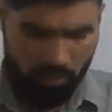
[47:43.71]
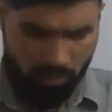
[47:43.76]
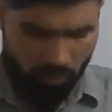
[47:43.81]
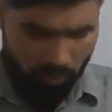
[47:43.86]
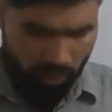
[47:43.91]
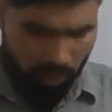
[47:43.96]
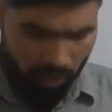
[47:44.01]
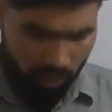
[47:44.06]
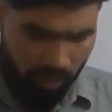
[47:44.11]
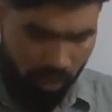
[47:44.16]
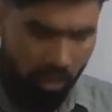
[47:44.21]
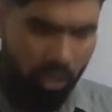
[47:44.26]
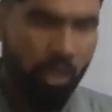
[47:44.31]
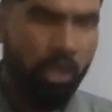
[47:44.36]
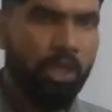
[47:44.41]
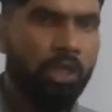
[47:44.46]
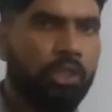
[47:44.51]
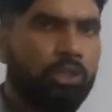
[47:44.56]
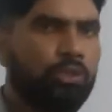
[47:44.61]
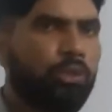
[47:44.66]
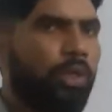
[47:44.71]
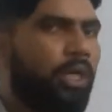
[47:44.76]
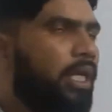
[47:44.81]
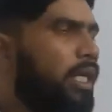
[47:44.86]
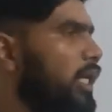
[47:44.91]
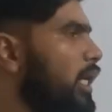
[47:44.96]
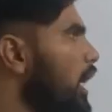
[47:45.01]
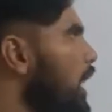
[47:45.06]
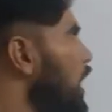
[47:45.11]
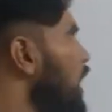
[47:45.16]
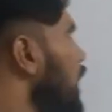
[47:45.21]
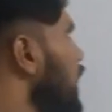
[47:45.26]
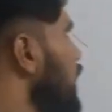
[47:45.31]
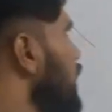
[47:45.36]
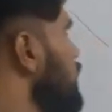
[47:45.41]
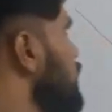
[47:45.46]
okay. So India is a